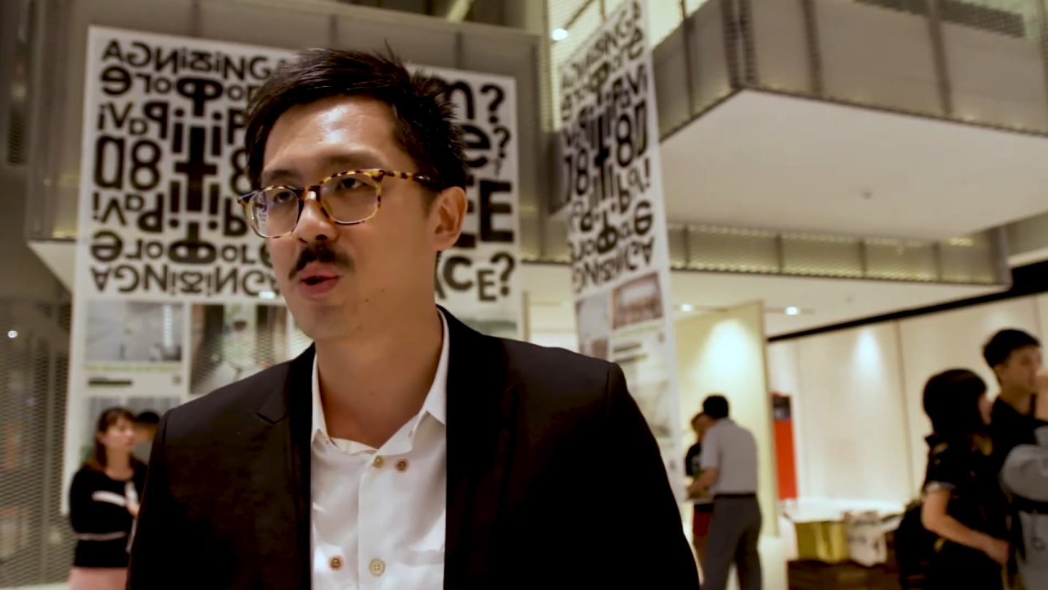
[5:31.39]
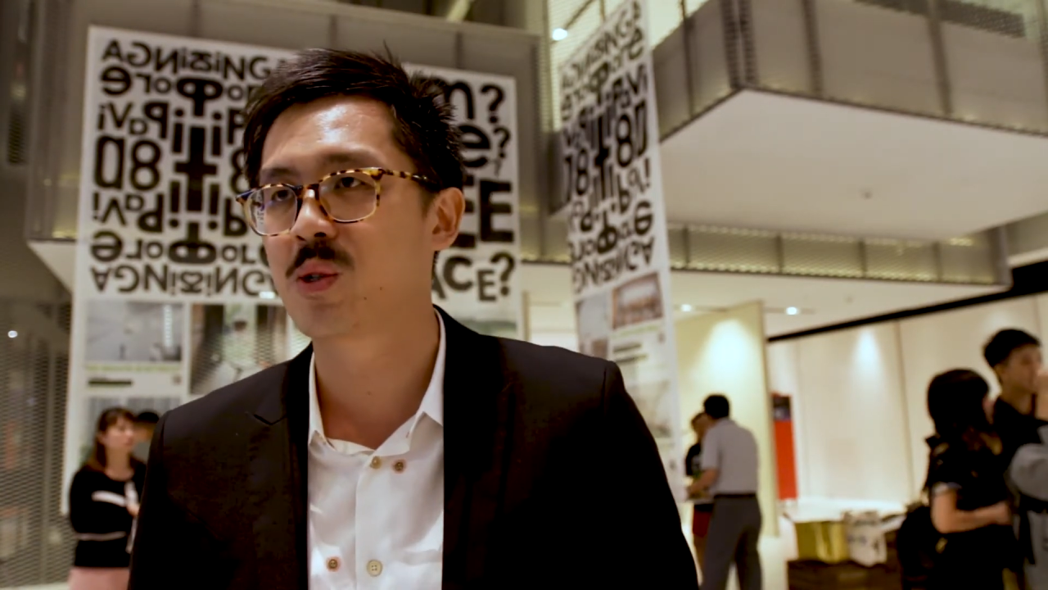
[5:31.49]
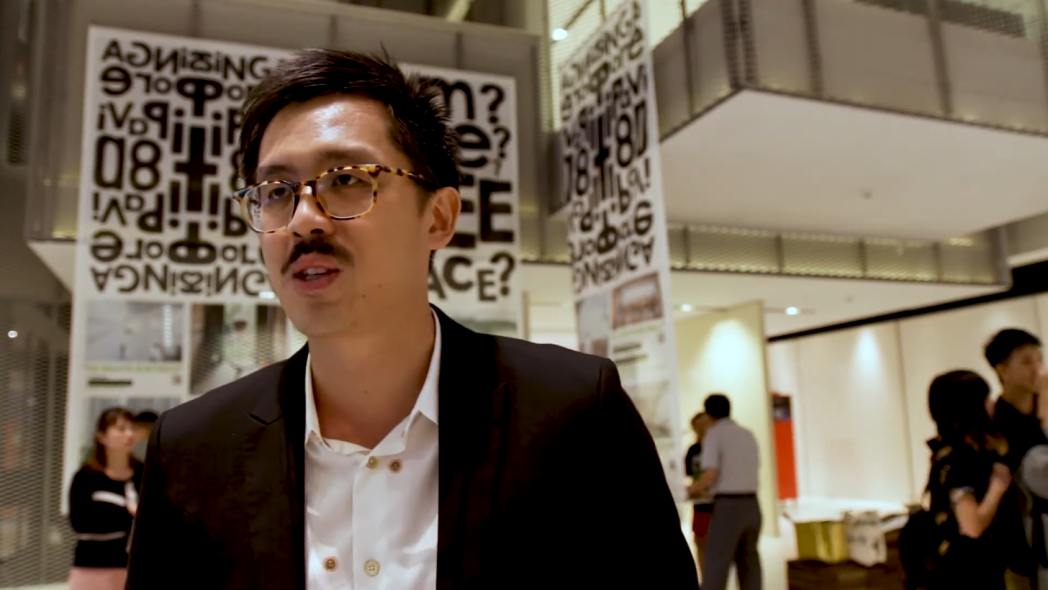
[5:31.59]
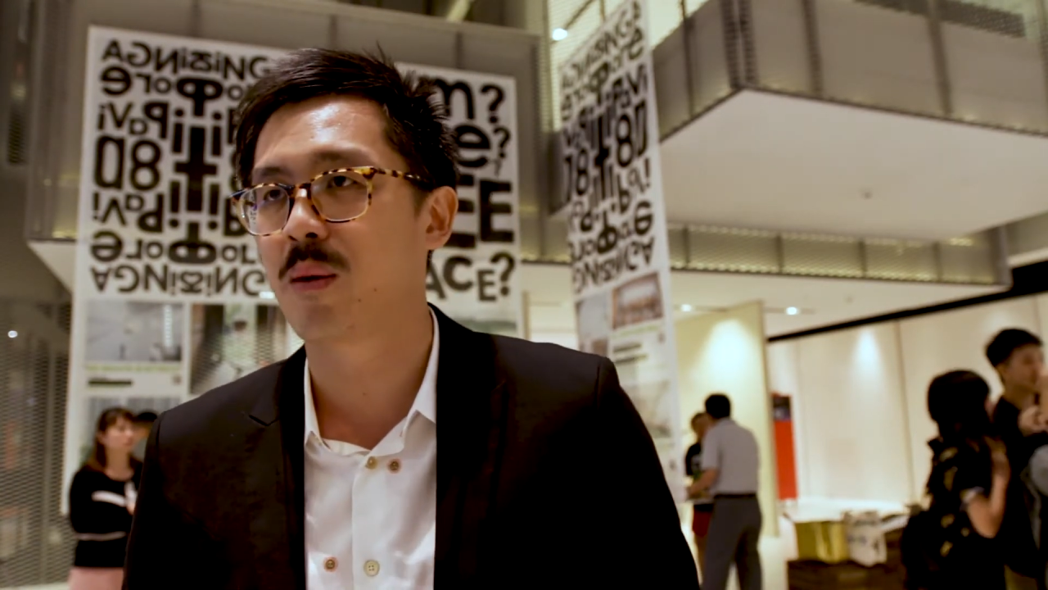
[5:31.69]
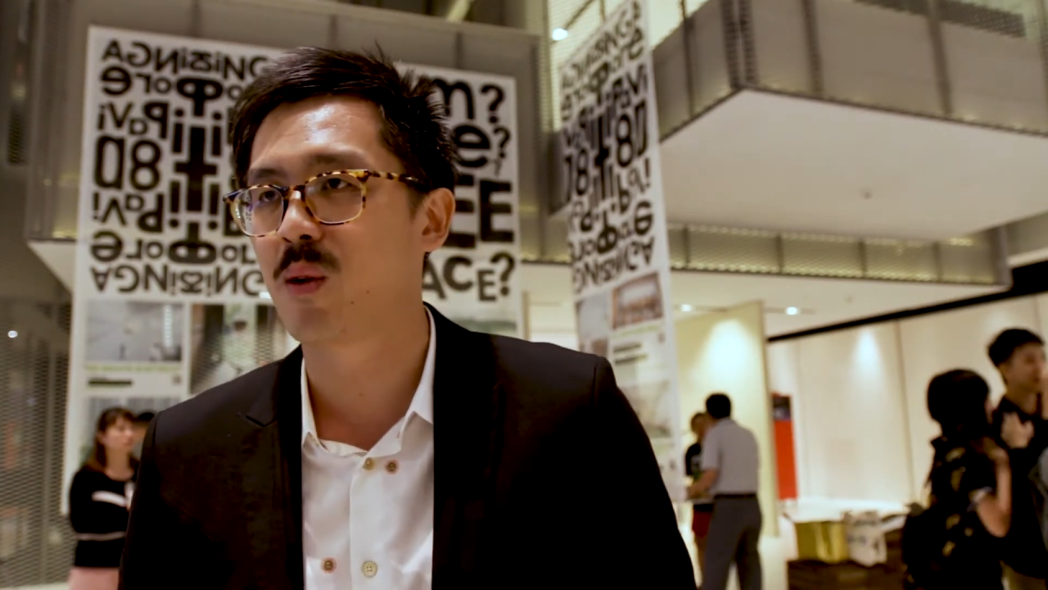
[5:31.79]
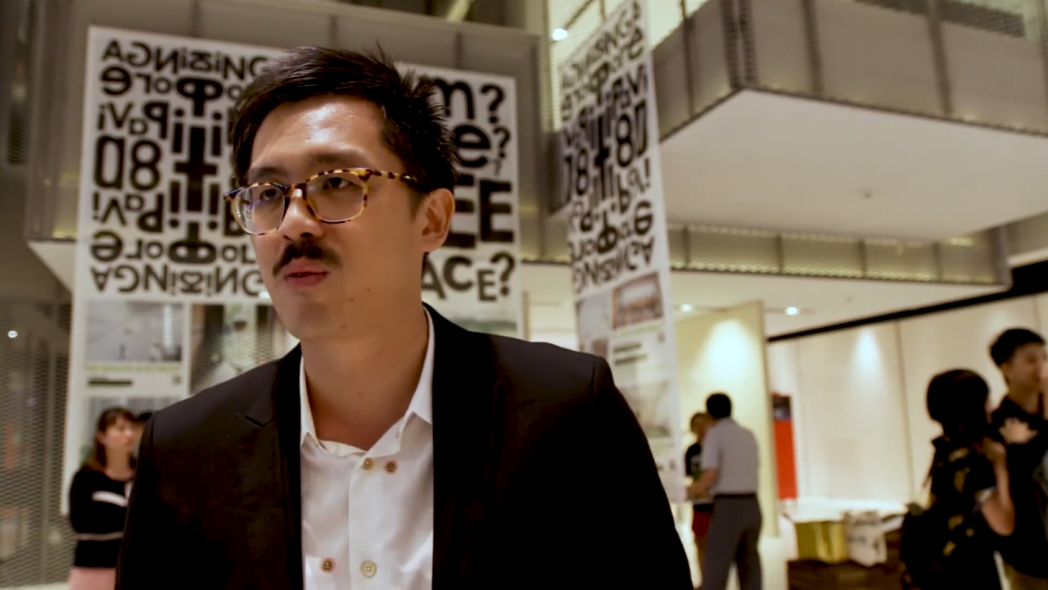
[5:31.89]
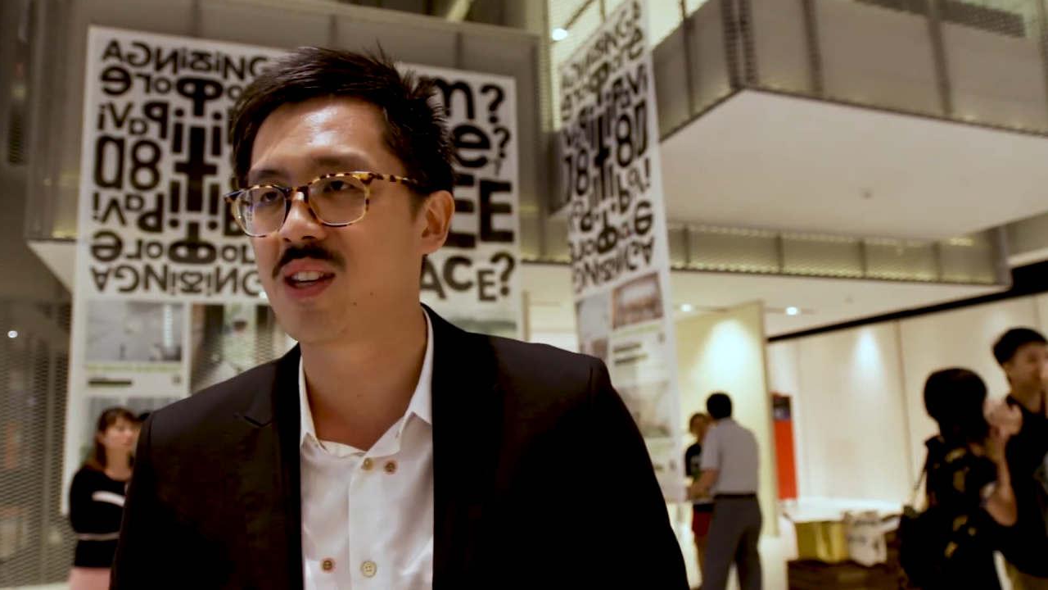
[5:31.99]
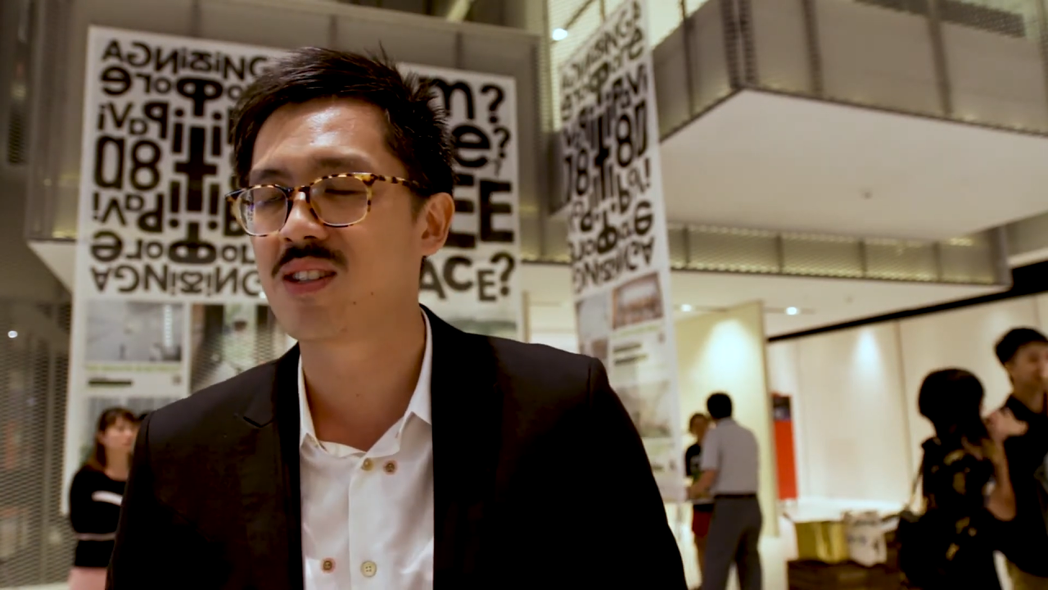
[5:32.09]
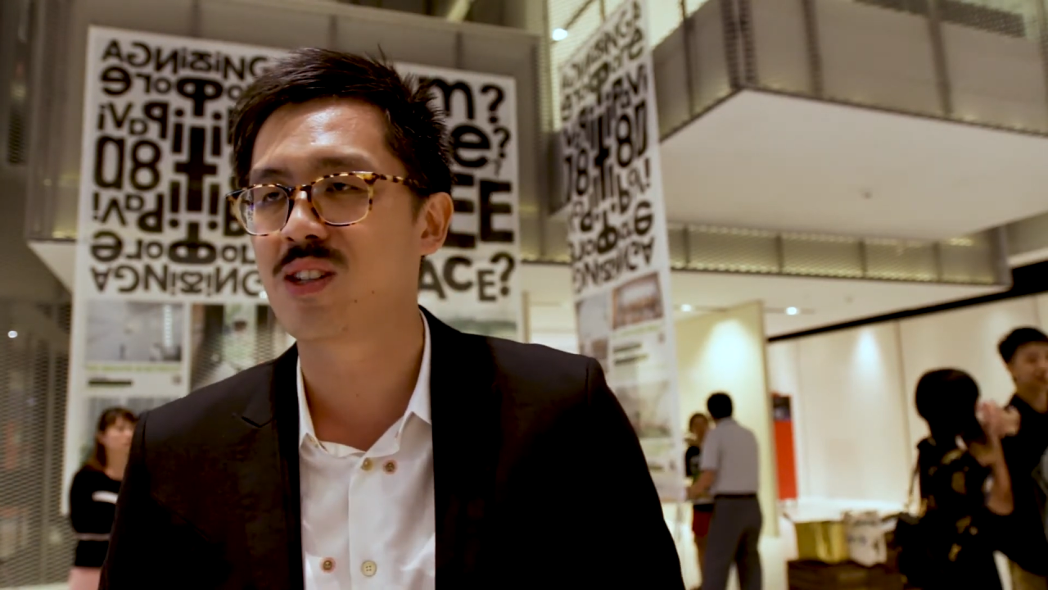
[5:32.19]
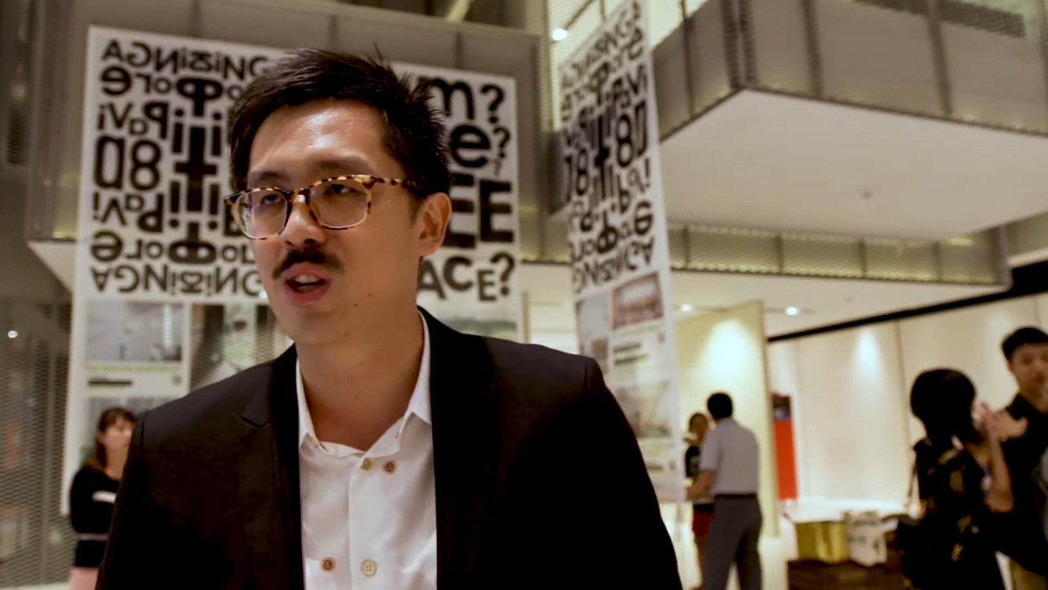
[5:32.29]
use some of
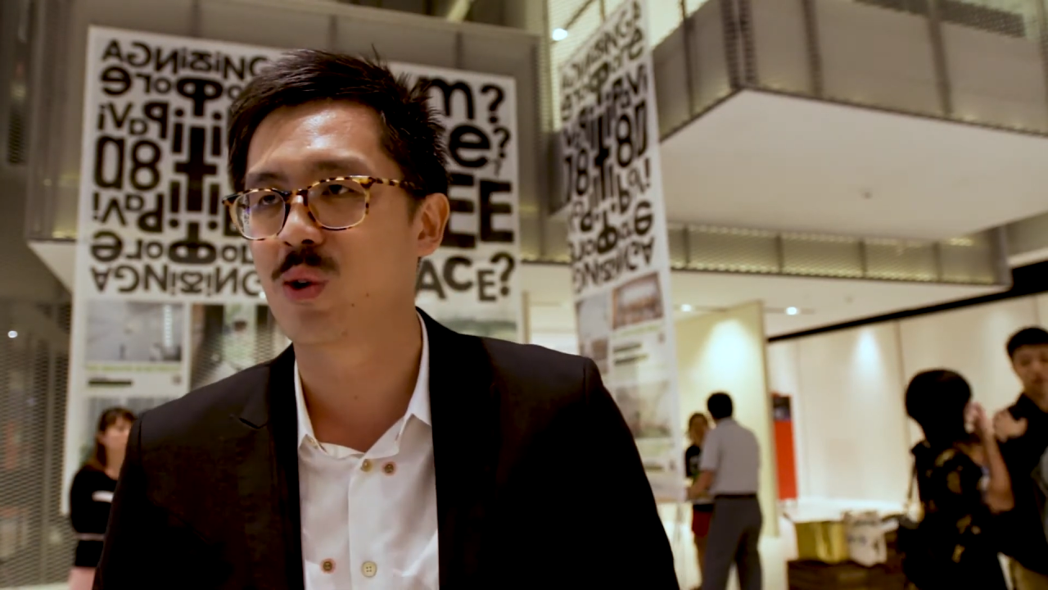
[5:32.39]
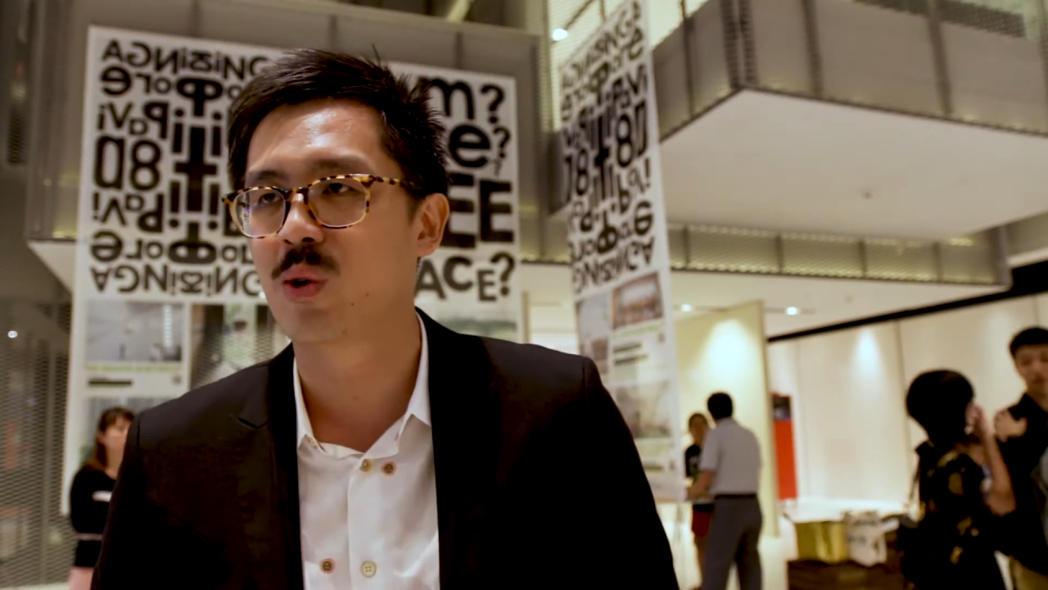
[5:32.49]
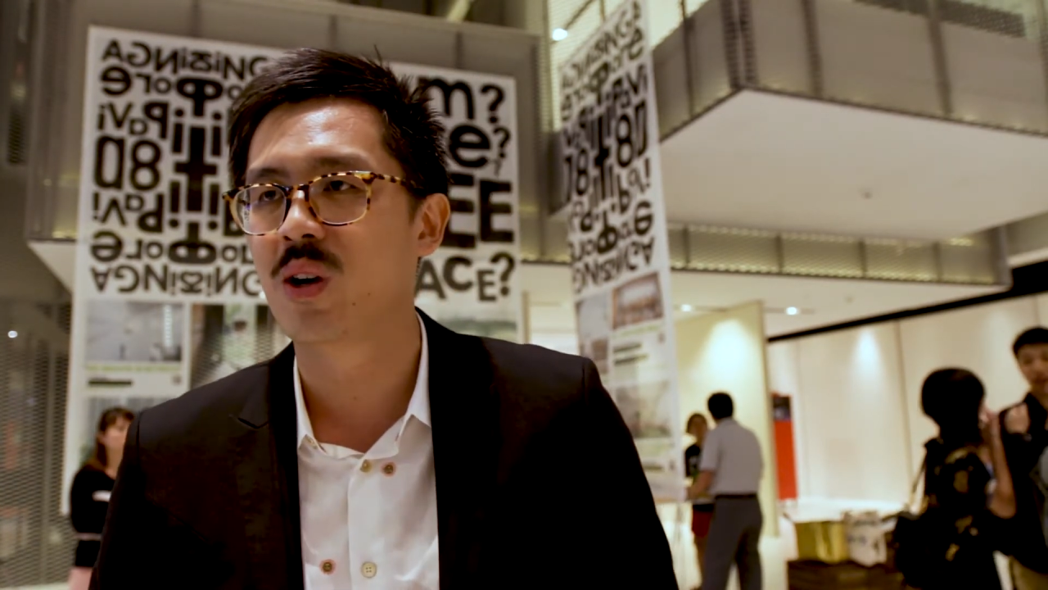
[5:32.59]
these new